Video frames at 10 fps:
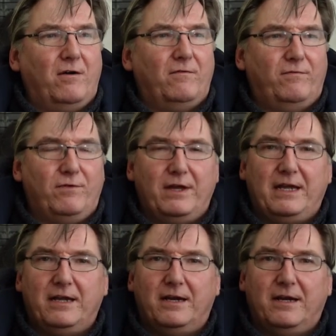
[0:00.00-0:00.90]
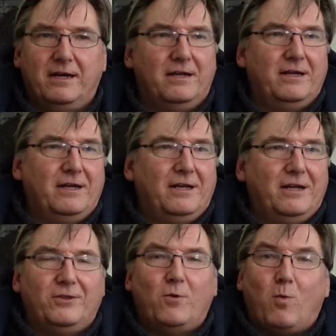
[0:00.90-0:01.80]
of the
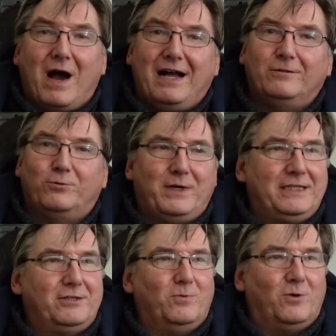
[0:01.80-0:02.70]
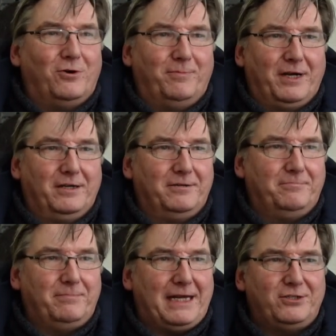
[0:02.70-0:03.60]
Wild Winter Warmer,
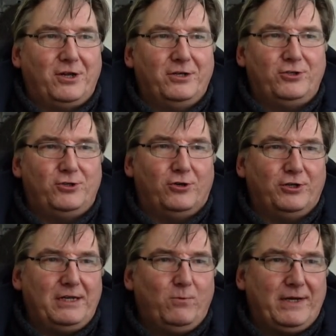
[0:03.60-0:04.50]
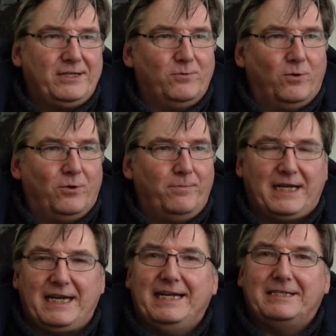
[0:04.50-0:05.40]
based on a Geordie Winter
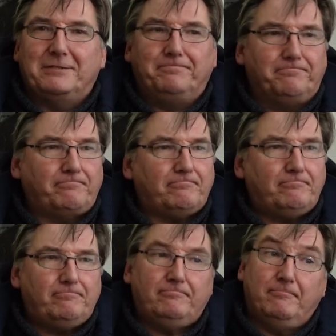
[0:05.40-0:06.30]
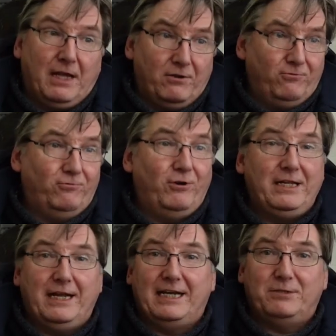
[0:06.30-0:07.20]
Warmer kit.
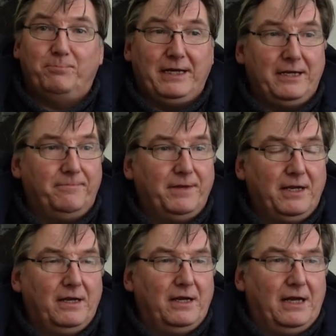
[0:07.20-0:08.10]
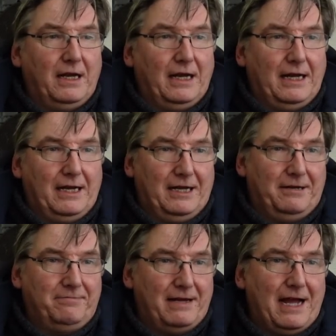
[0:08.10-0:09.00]
Really nice beer.
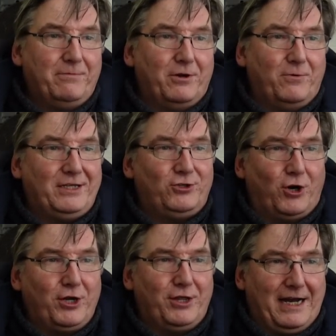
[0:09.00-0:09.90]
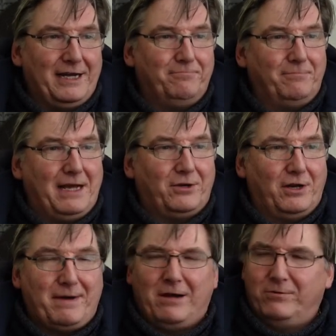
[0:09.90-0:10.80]
I'm going to enjoy that. I
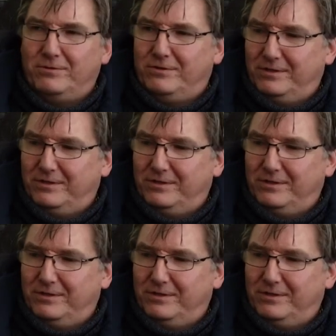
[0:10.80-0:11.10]
got about